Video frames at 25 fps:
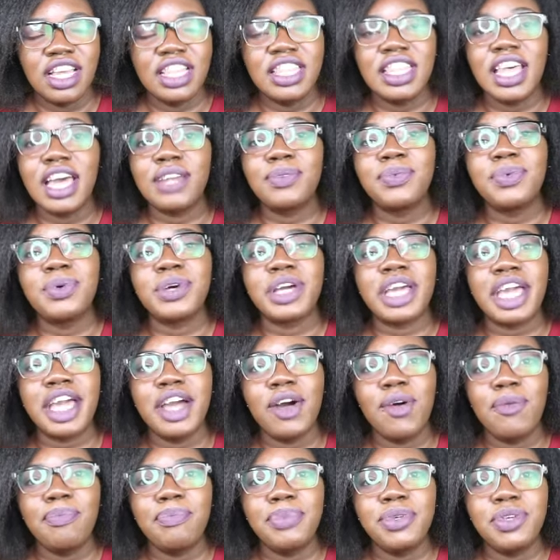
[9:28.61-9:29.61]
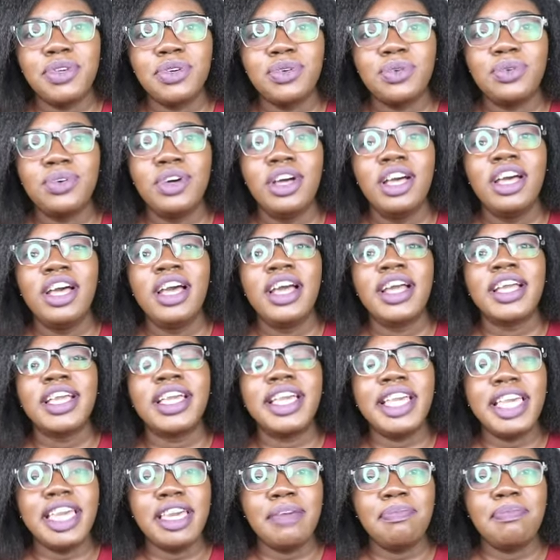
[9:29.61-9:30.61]
That will help you
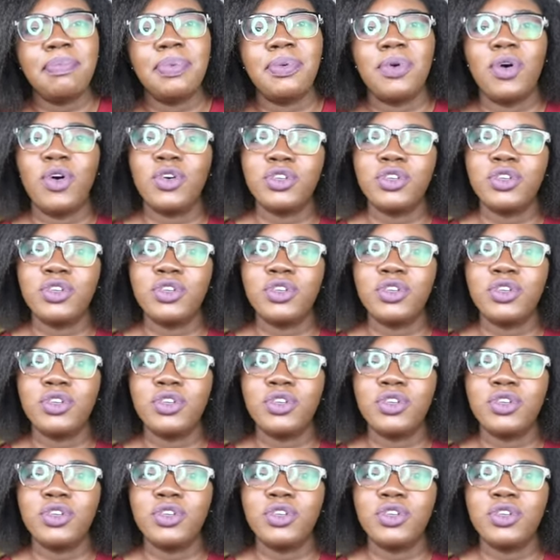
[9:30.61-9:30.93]
keep